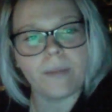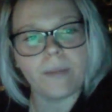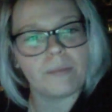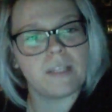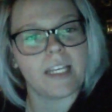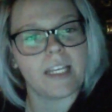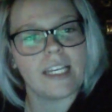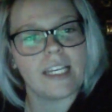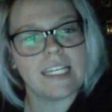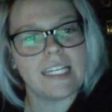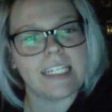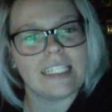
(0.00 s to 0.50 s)

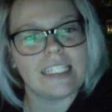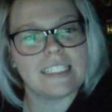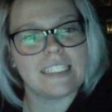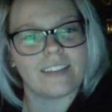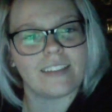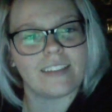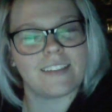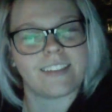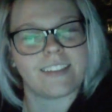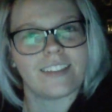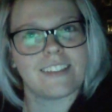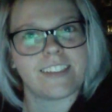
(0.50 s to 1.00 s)
played
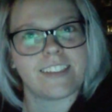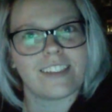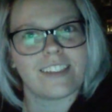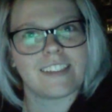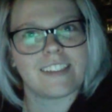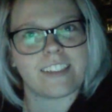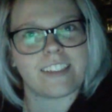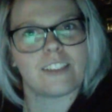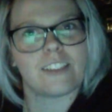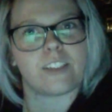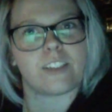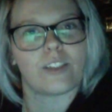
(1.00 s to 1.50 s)

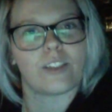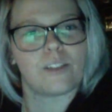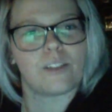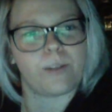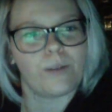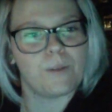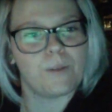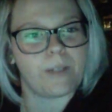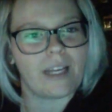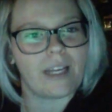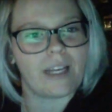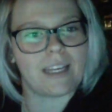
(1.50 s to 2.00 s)

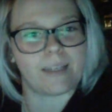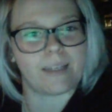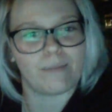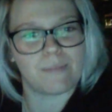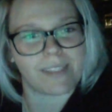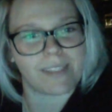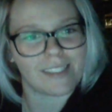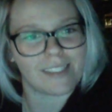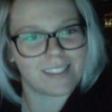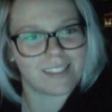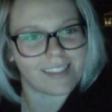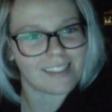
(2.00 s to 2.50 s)
two
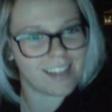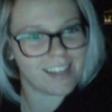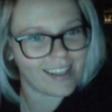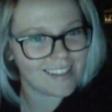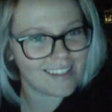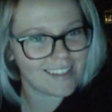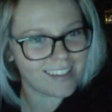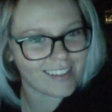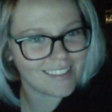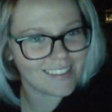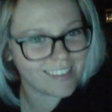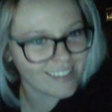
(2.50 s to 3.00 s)
games
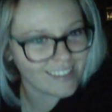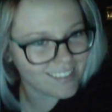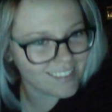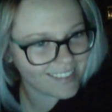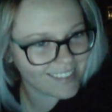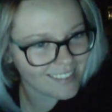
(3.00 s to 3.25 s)
together.